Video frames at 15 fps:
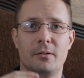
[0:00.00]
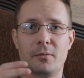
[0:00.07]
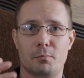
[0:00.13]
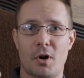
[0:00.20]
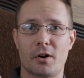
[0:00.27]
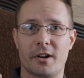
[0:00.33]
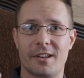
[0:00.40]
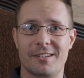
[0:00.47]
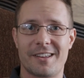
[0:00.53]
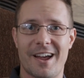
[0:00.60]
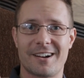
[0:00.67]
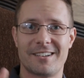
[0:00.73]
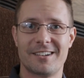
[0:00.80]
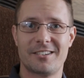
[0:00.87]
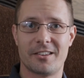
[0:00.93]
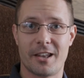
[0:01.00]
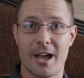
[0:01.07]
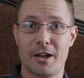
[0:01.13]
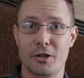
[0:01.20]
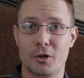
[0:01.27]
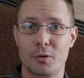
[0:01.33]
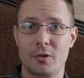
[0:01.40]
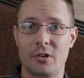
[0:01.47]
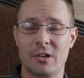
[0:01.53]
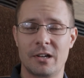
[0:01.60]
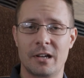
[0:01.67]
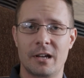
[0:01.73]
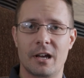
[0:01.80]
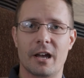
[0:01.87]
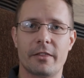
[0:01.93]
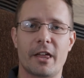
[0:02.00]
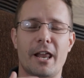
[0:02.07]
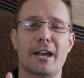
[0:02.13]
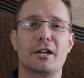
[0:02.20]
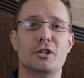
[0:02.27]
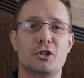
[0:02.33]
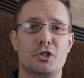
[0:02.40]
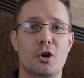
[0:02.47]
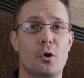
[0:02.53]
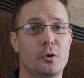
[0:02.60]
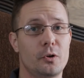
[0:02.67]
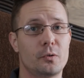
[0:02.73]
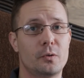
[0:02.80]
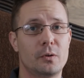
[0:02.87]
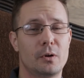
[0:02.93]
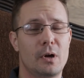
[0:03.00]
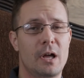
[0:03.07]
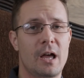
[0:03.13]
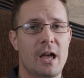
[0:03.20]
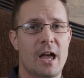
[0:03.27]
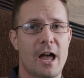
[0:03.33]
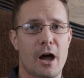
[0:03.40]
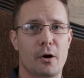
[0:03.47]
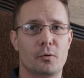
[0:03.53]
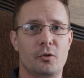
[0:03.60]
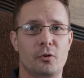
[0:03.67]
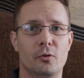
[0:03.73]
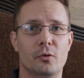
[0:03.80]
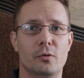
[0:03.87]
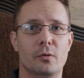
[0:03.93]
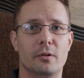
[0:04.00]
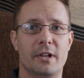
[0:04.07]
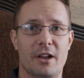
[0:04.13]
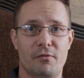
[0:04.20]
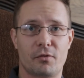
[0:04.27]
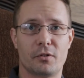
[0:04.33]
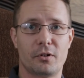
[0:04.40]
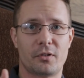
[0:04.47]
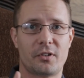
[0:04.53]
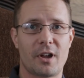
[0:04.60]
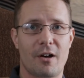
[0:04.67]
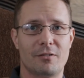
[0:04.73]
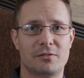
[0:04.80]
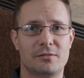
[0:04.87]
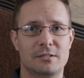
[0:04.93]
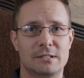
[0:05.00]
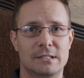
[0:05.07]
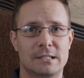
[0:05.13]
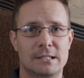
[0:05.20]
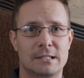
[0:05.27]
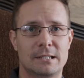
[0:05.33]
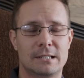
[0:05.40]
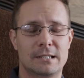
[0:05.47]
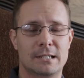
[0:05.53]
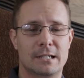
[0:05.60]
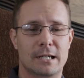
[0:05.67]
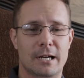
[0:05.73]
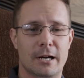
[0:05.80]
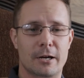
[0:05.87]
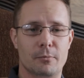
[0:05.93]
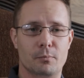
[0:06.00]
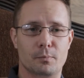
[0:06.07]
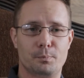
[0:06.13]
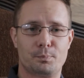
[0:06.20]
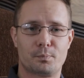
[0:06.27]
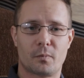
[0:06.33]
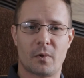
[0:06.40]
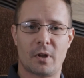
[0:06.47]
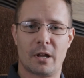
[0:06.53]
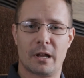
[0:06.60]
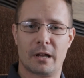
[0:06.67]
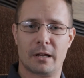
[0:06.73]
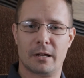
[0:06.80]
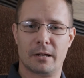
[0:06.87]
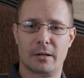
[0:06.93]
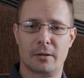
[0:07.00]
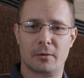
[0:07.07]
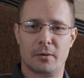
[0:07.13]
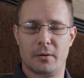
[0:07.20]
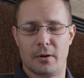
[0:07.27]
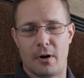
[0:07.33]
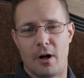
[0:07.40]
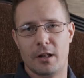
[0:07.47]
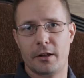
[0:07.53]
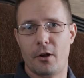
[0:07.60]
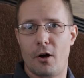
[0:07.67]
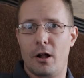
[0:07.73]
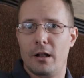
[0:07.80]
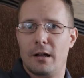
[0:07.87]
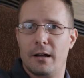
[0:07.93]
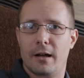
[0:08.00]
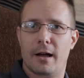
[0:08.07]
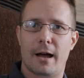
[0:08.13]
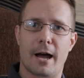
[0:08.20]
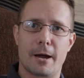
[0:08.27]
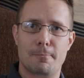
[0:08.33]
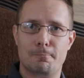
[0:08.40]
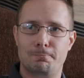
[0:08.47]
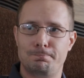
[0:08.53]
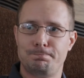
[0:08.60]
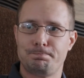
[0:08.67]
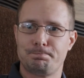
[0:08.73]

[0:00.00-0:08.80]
marketing tactics that I use and that I can show you how to get for yourself. All in all, I'm